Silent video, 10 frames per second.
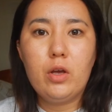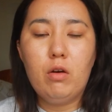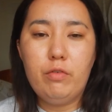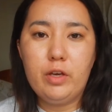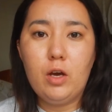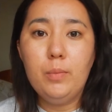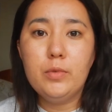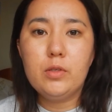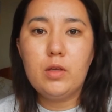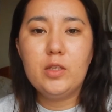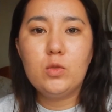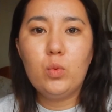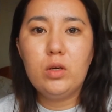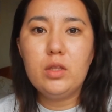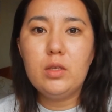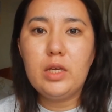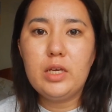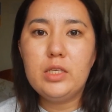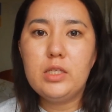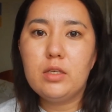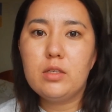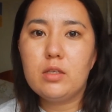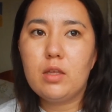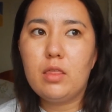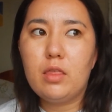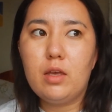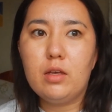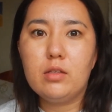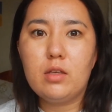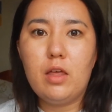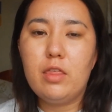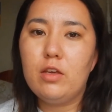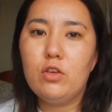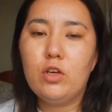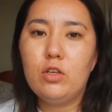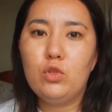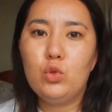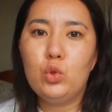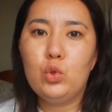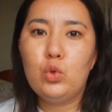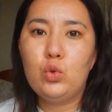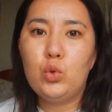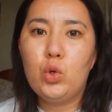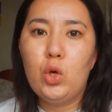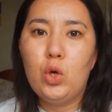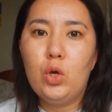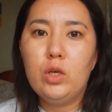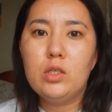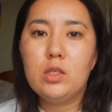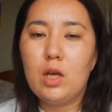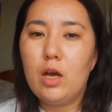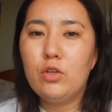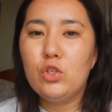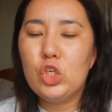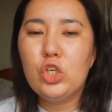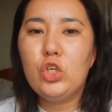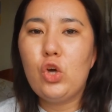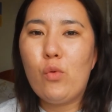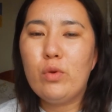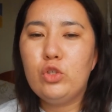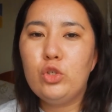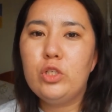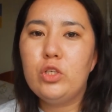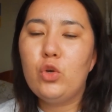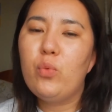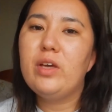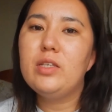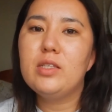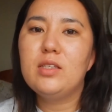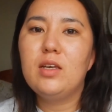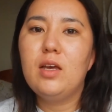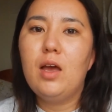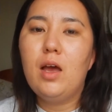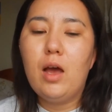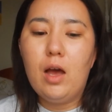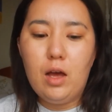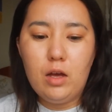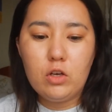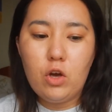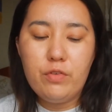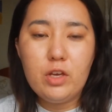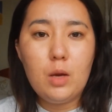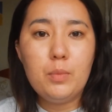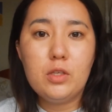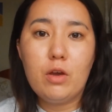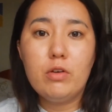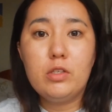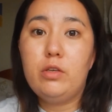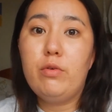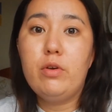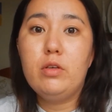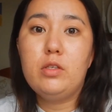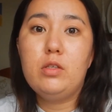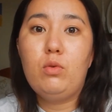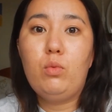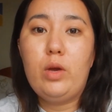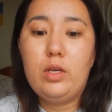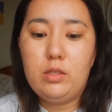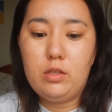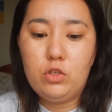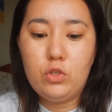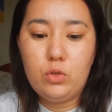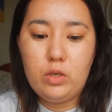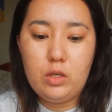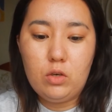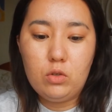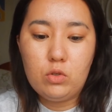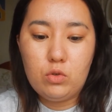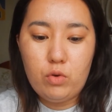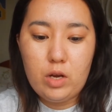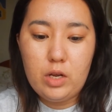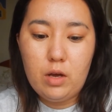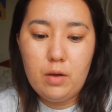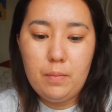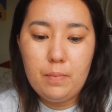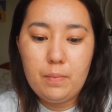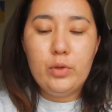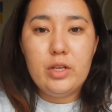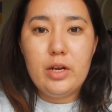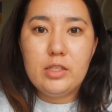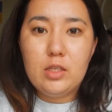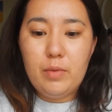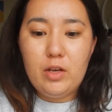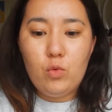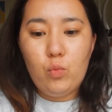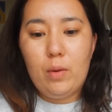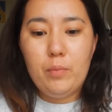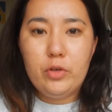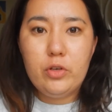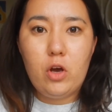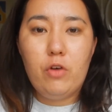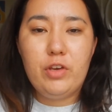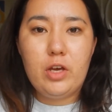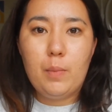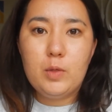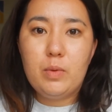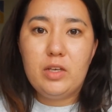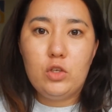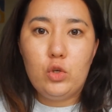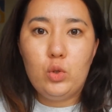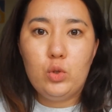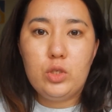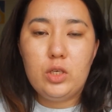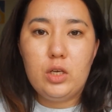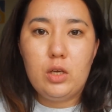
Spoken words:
coffee cups. It's one of the easiest things I think you can do to start your journey on reducing your waste. Coffee cups are a serious waste issue in Australia, with an estimated 1 billion coffee cups being used